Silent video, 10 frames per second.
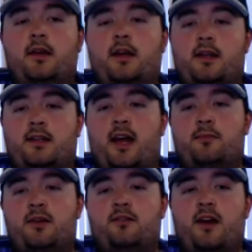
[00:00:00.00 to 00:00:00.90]
He had attacked
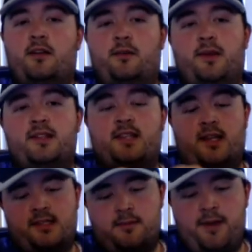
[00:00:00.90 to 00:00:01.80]
me directly because he had
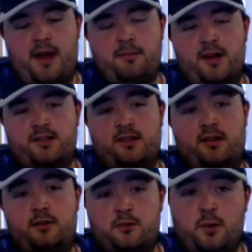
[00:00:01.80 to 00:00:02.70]
his impact monster
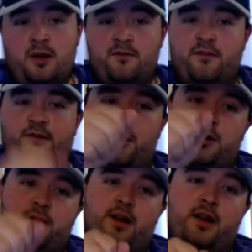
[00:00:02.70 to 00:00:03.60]
and he was swinging for 4
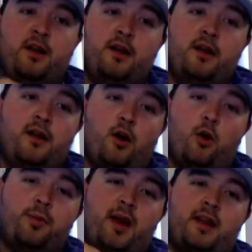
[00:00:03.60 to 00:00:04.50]
crit,
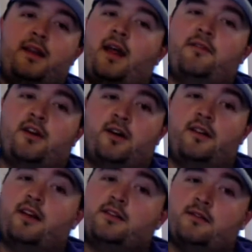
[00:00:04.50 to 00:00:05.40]
hoping I didn't have a card
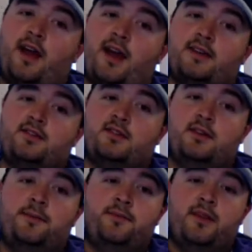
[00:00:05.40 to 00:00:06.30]
like Chillax.
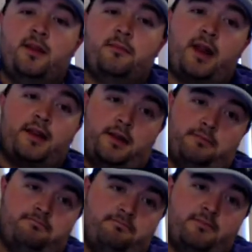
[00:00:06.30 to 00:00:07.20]
But I did,
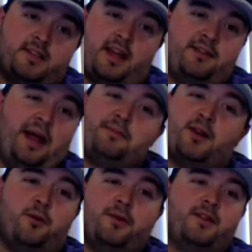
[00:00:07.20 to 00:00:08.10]
because I've been
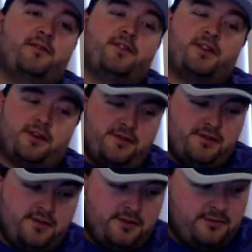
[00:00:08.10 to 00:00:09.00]
holding them for turns.